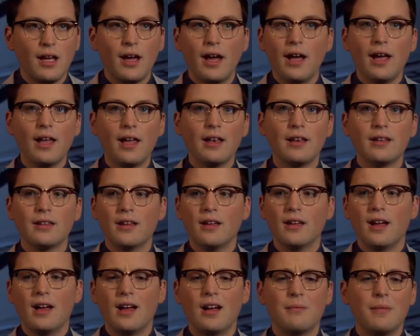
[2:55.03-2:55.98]
And
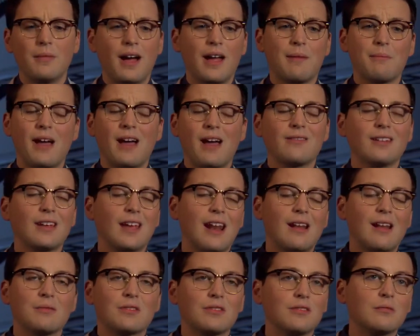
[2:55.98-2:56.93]
I'm having an
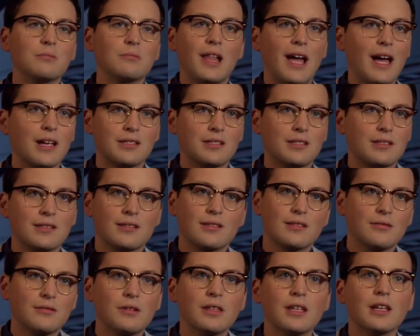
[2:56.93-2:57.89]
absolute blast
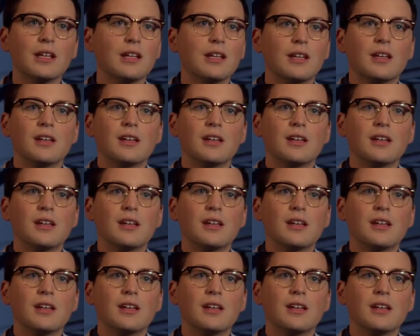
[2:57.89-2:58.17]
with it.